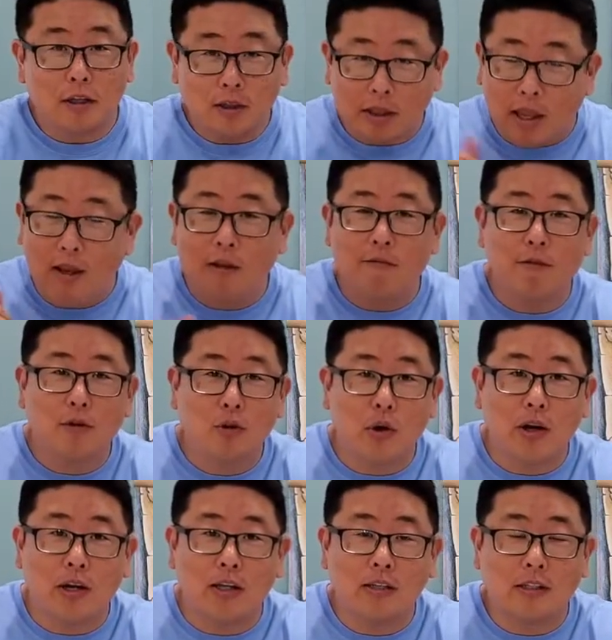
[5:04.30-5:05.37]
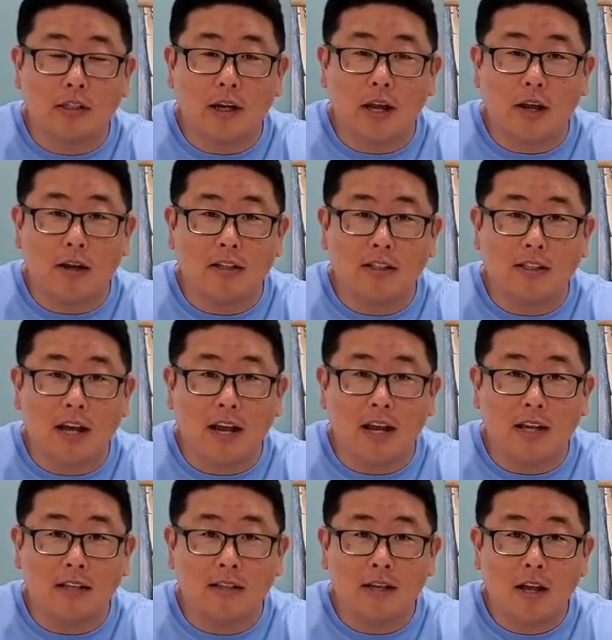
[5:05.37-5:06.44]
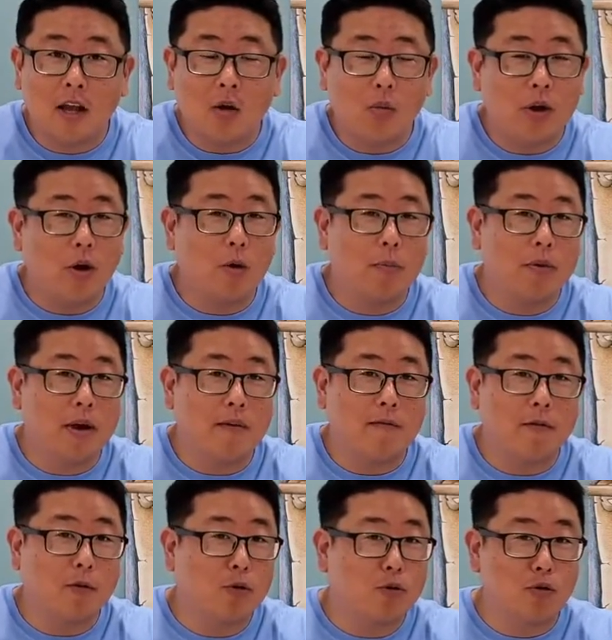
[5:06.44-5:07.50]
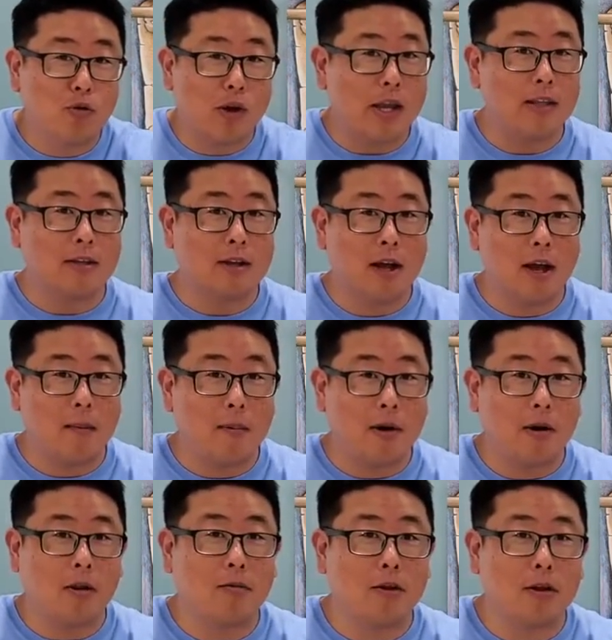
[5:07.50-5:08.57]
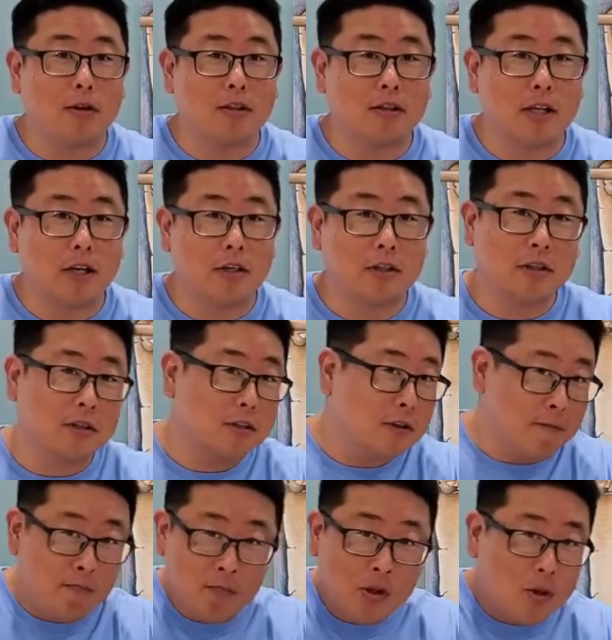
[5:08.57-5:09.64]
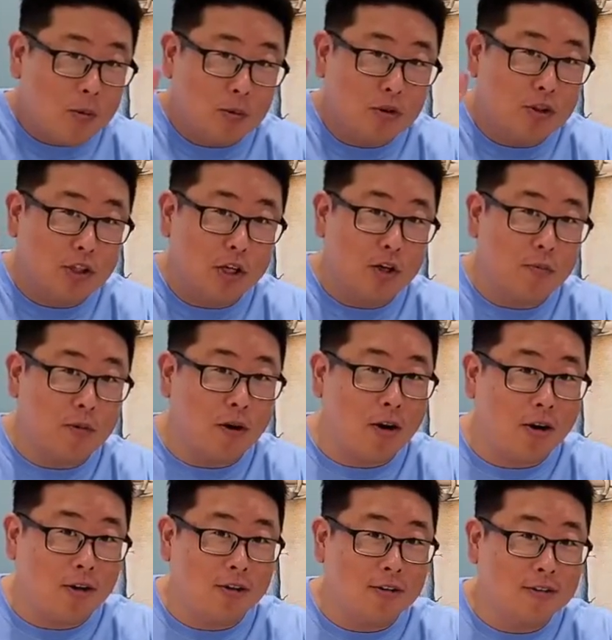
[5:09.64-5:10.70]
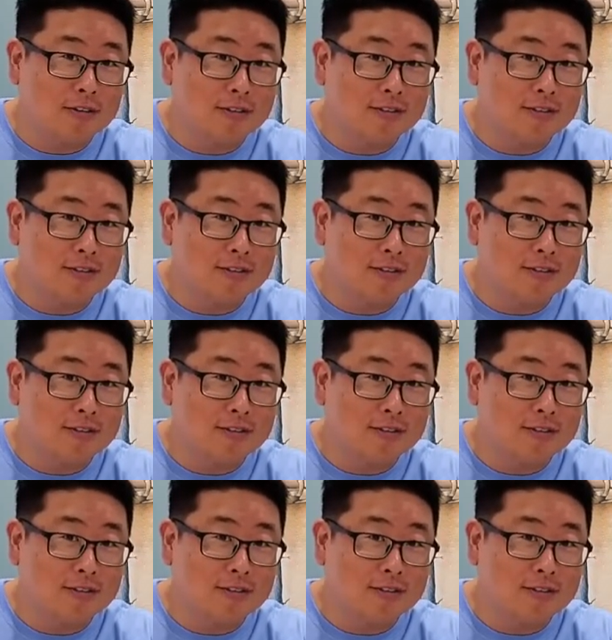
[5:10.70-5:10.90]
Thank you for joining us today on Science. We hope you have a great time in all the other sections. We'll see you tomorrow.